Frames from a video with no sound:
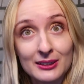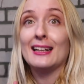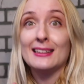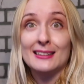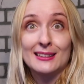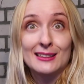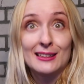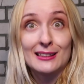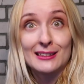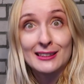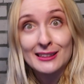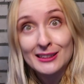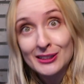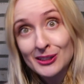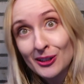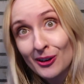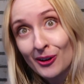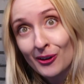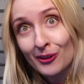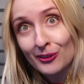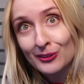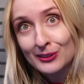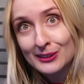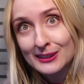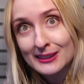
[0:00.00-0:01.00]
as the
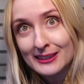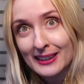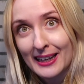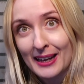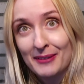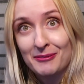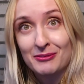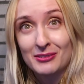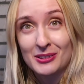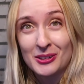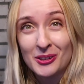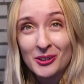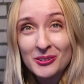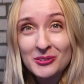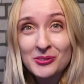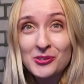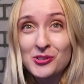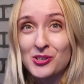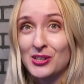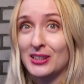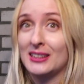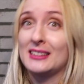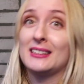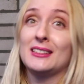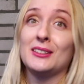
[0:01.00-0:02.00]
stocks have not
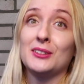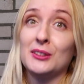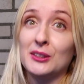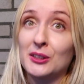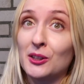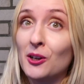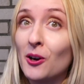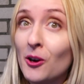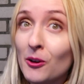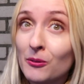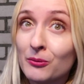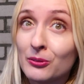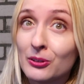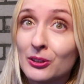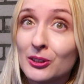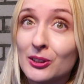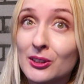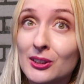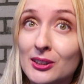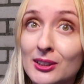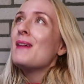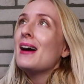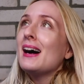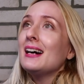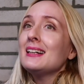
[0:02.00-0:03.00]
just
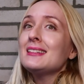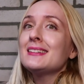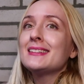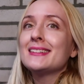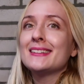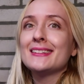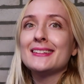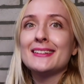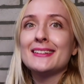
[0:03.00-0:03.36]
recovered, but